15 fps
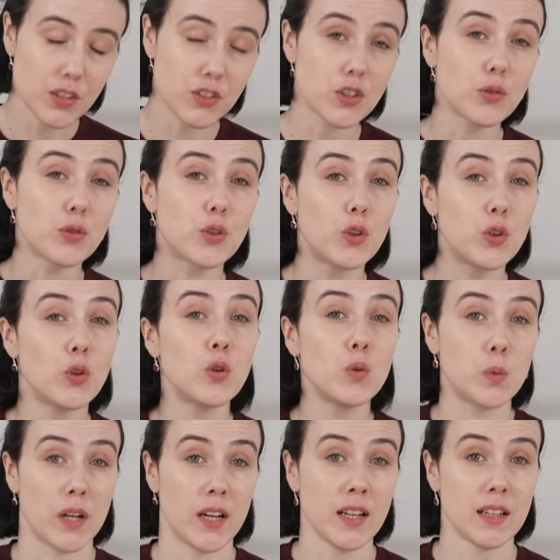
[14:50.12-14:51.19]
So core
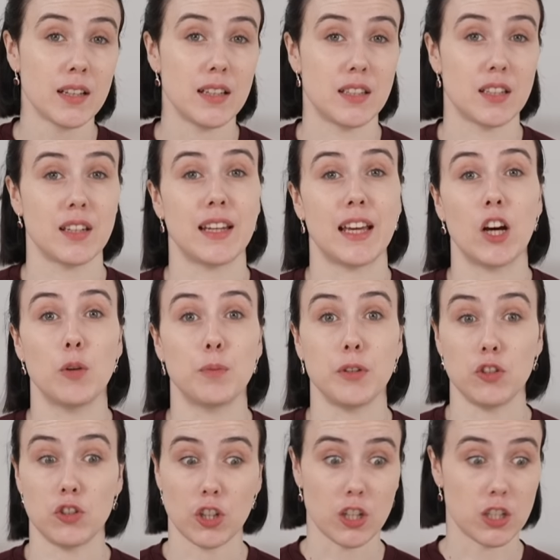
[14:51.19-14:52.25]
work is going to help
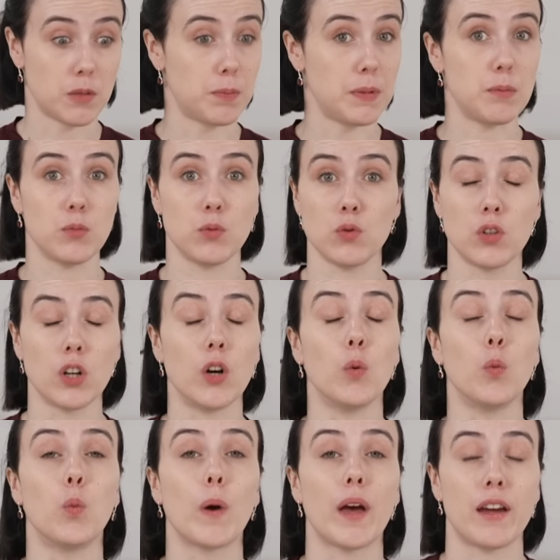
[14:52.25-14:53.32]
you just be more
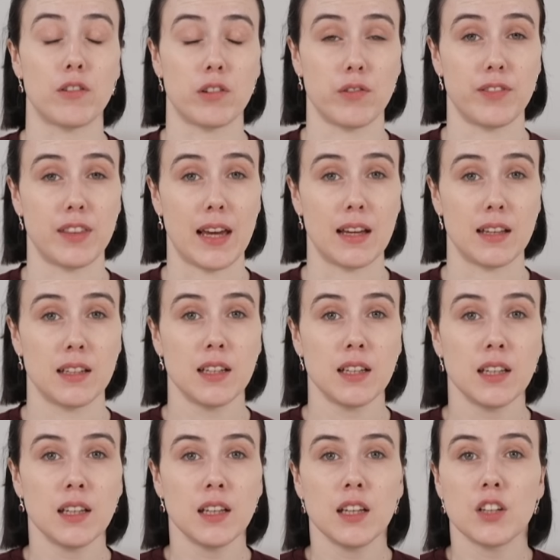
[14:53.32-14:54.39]
aware of that.
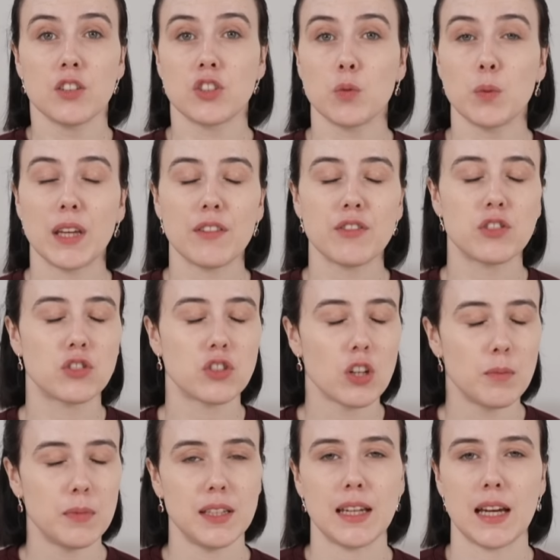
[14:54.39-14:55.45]
So we have
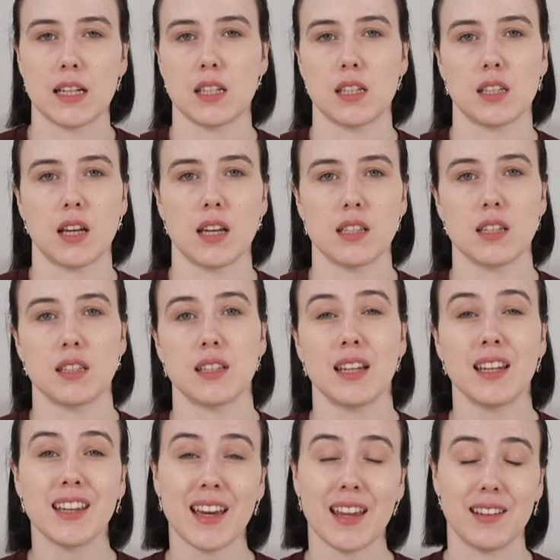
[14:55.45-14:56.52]
so many exercises.
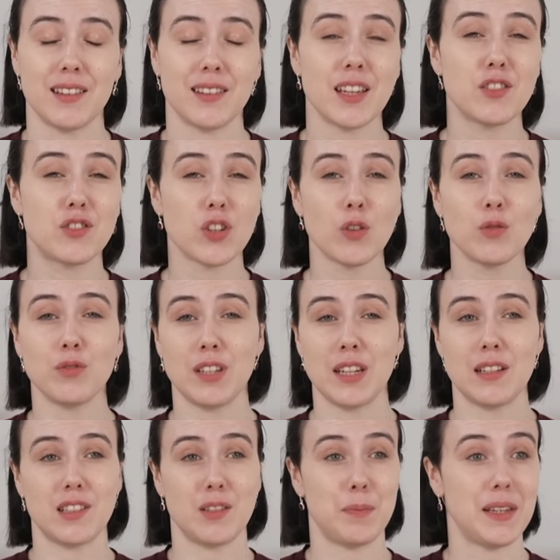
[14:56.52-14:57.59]
And again, they don't
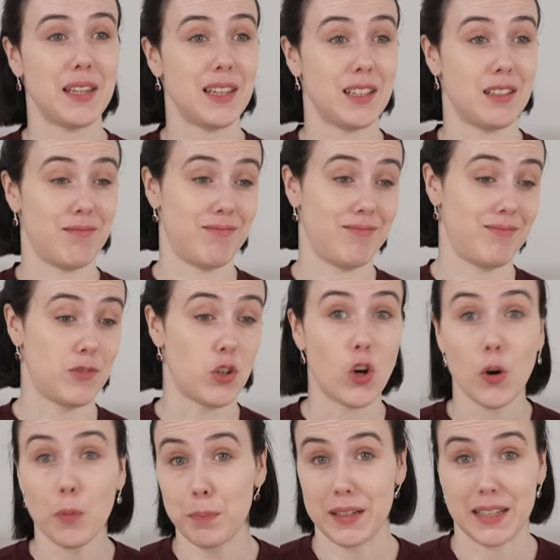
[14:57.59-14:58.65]
need to be
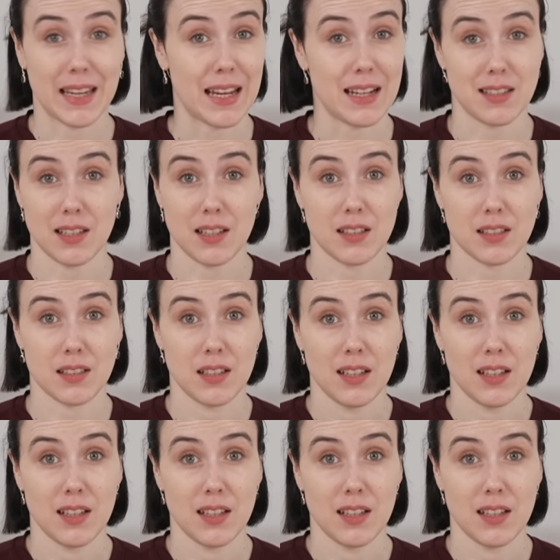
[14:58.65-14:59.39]
complicated.